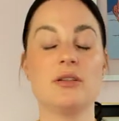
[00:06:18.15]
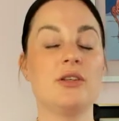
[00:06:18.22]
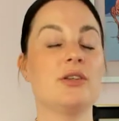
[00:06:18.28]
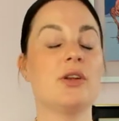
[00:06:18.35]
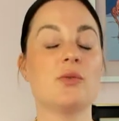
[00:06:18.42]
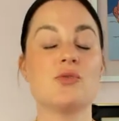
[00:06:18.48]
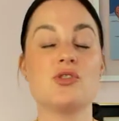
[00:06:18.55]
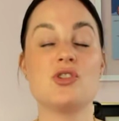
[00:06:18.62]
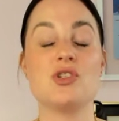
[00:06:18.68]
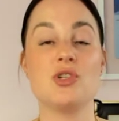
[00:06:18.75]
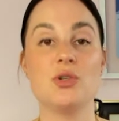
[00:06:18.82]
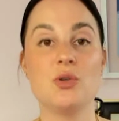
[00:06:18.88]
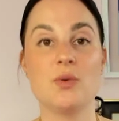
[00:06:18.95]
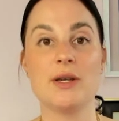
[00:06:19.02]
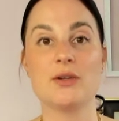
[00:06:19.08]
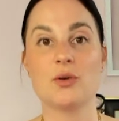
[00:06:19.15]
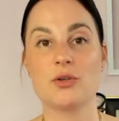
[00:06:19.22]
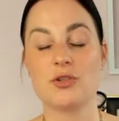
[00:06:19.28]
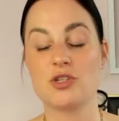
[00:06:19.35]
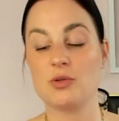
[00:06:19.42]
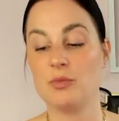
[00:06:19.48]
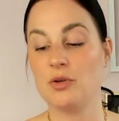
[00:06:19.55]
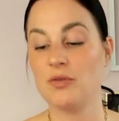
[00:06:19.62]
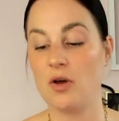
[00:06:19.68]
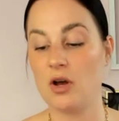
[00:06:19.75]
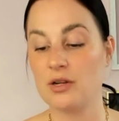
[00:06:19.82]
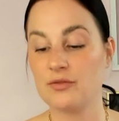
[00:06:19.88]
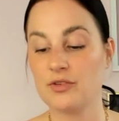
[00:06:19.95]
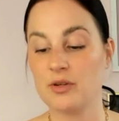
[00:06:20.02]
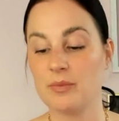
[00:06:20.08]
you know, do in order to move
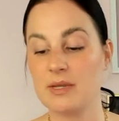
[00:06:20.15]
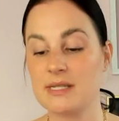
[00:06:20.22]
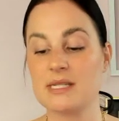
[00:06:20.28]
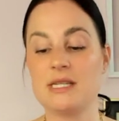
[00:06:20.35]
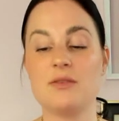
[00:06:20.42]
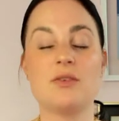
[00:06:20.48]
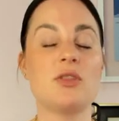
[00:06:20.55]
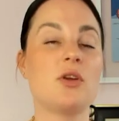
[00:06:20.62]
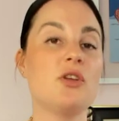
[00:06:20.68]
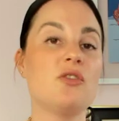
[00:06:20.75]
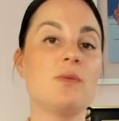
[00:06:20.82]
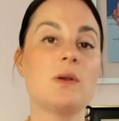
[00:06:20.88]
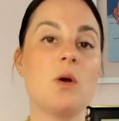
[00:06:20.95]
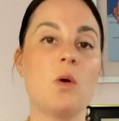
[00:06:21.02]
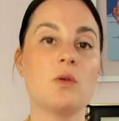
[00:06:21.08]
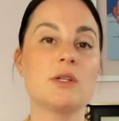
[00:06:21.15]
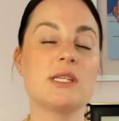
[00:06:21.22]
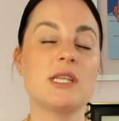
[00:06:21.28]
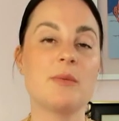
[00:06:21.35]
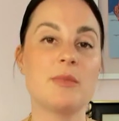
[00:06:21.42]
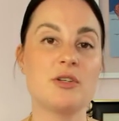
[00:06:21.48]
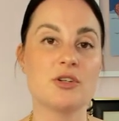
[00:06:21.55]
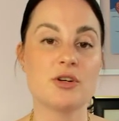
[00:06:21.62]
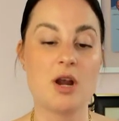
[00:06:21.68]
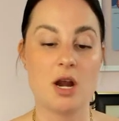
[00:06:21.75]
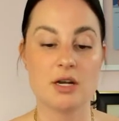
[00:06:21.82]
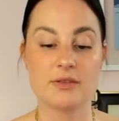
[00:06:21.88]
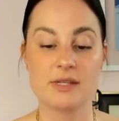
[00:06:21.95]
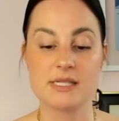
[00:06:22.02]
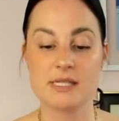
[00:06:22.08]
on from this, even though you've been holding them in your
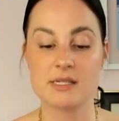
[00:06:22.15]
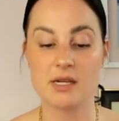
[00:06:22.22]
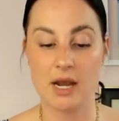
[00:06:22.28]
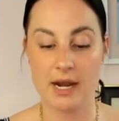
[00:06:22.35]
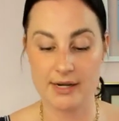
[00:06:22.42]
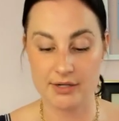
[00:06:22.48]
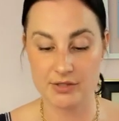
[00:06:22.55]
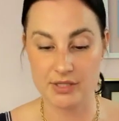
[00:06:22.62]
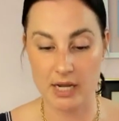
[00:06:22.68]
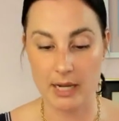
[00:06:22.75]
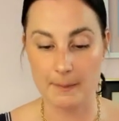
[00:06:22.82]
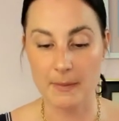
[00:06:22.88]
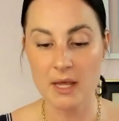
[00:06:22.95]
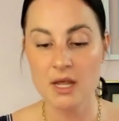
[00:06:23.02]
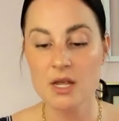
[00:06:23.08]
heart this entire time.